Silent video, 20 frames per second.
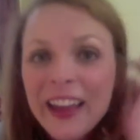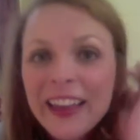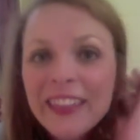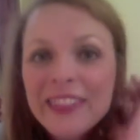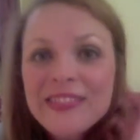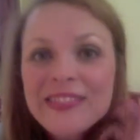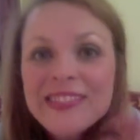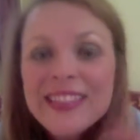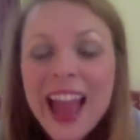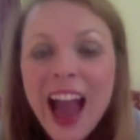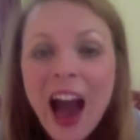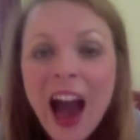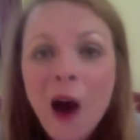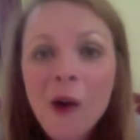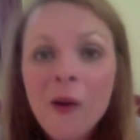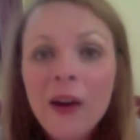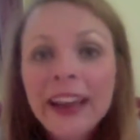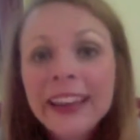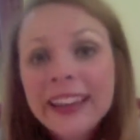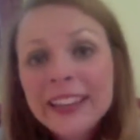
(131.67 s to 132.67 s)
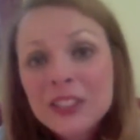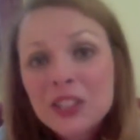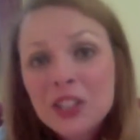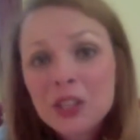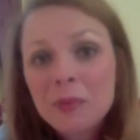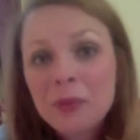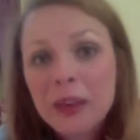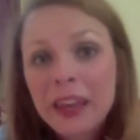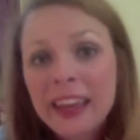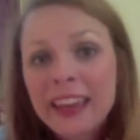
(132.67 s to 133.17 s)
And now I get
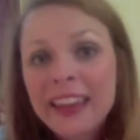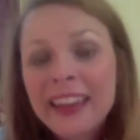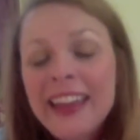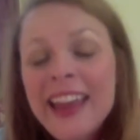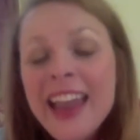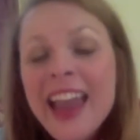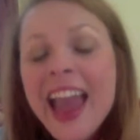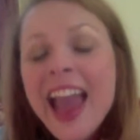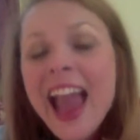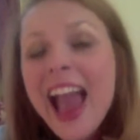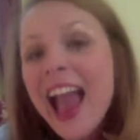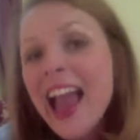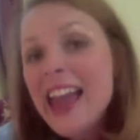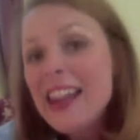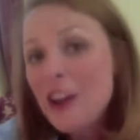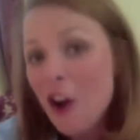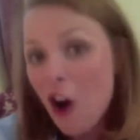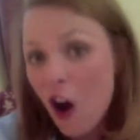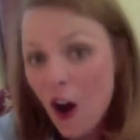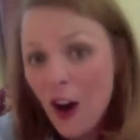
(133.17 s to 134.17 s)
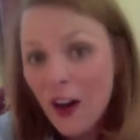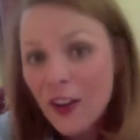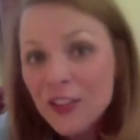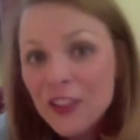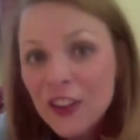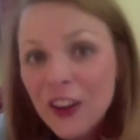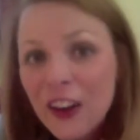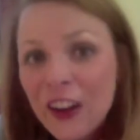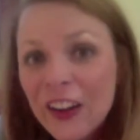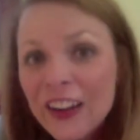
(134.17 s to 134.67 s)
to be an
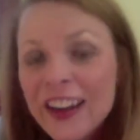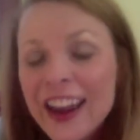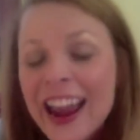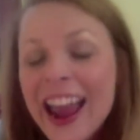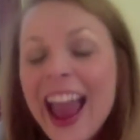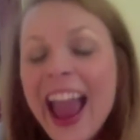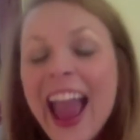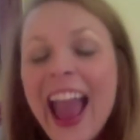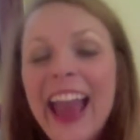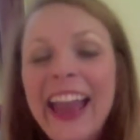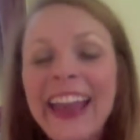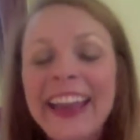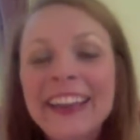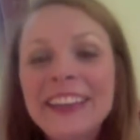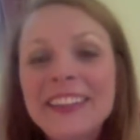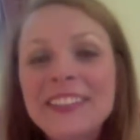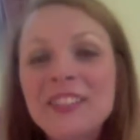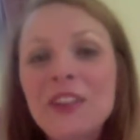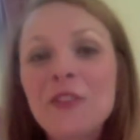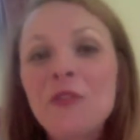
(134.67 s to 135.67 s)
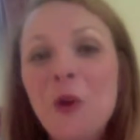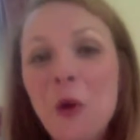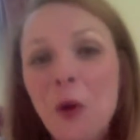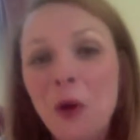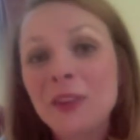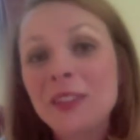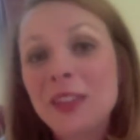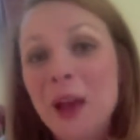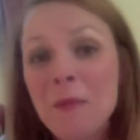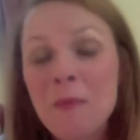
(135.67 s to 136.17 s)
author and, of
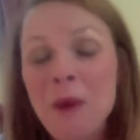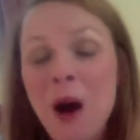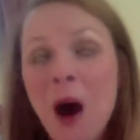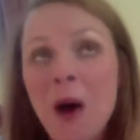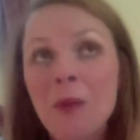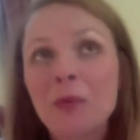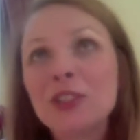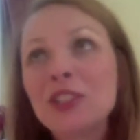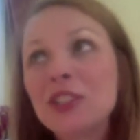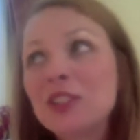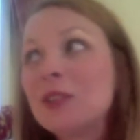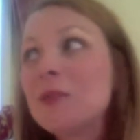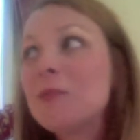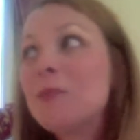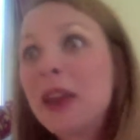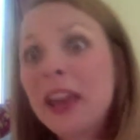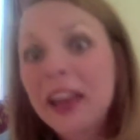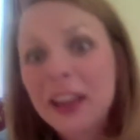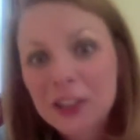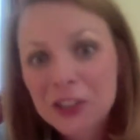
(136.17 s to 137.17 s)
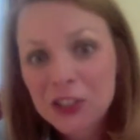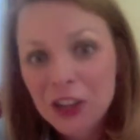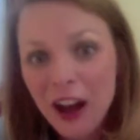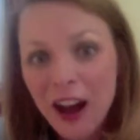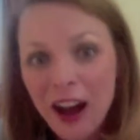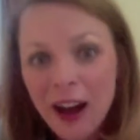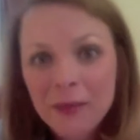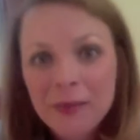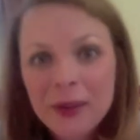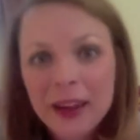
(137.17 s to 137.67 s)
course, a mom, which is a big
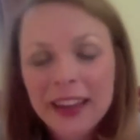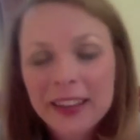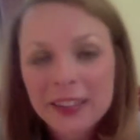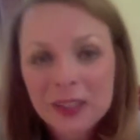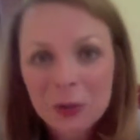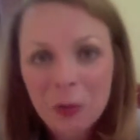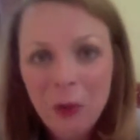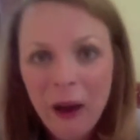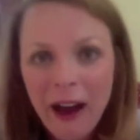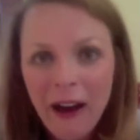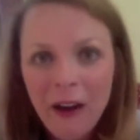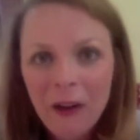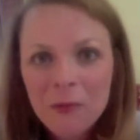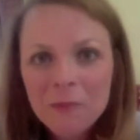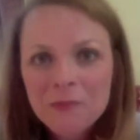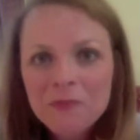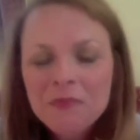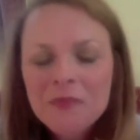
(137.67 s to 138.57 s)
job as well.